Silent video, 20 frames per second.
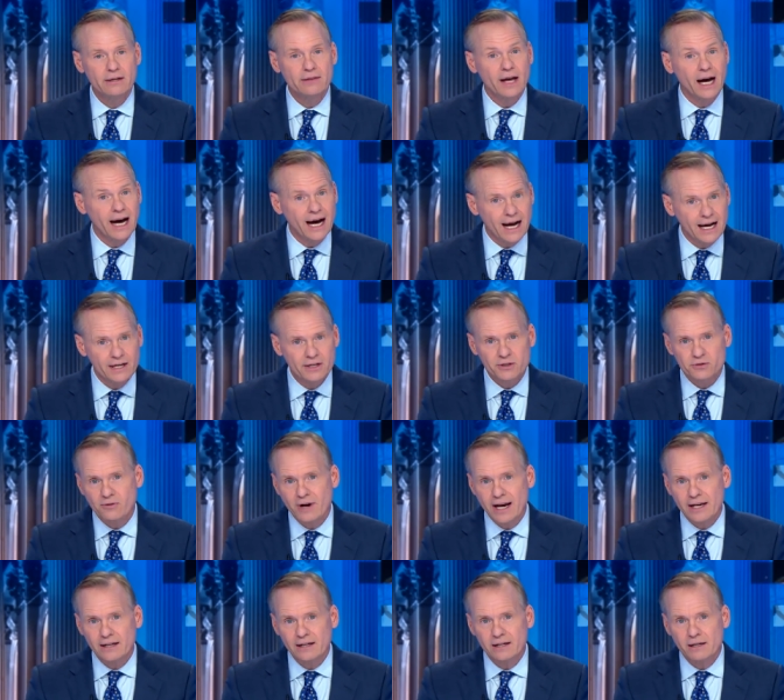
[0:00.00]
the highest
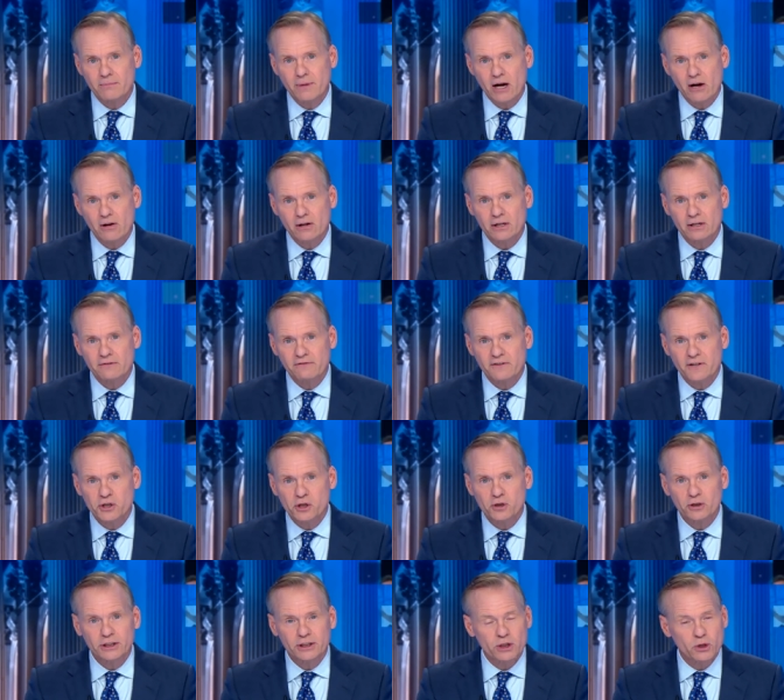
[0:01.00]
ranking American
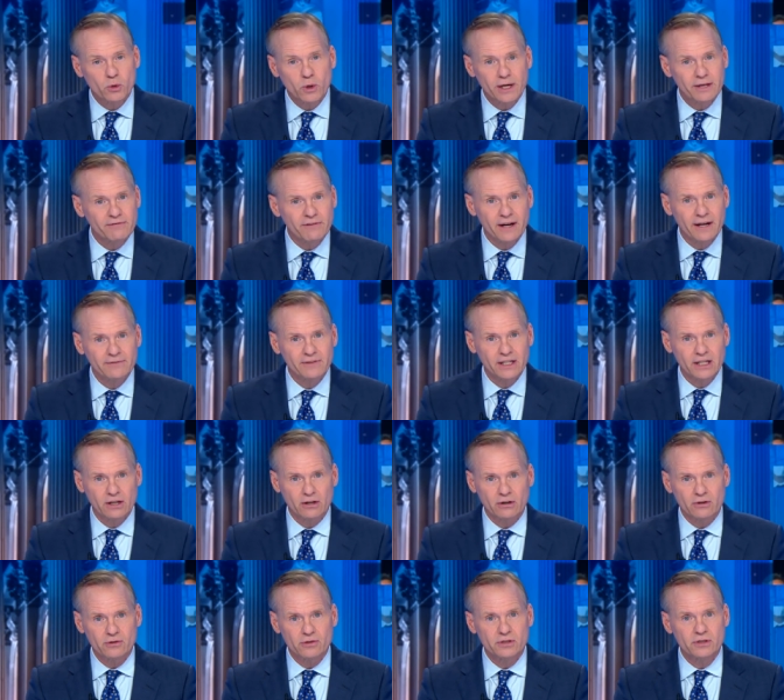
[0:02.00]
official in 25
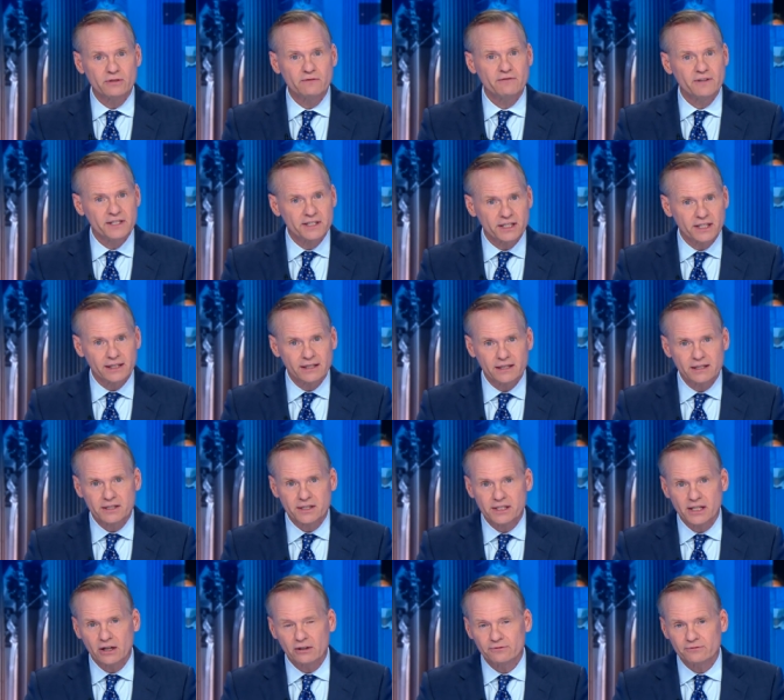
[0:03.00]
years to visit the
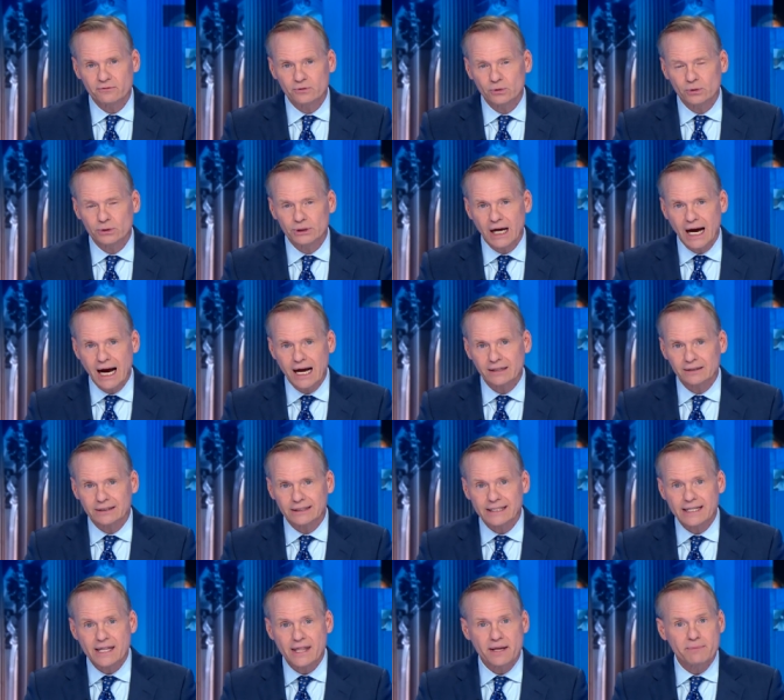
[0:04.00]
self ruled
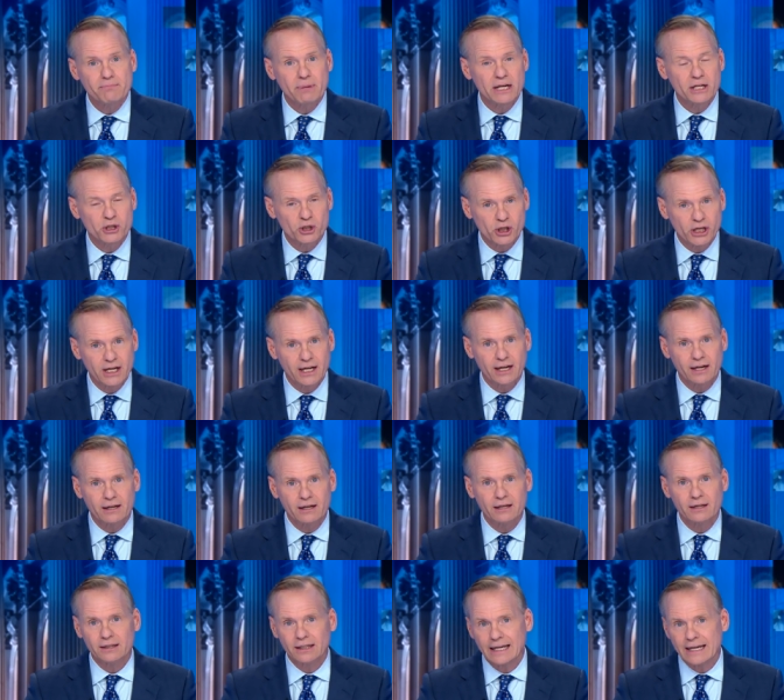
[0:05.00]
island that
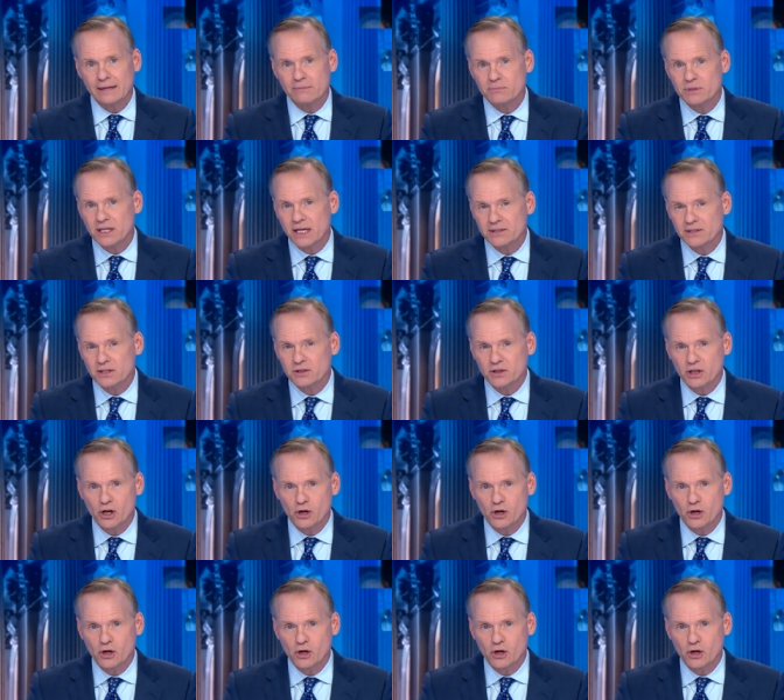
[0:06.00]
Beijing claims as its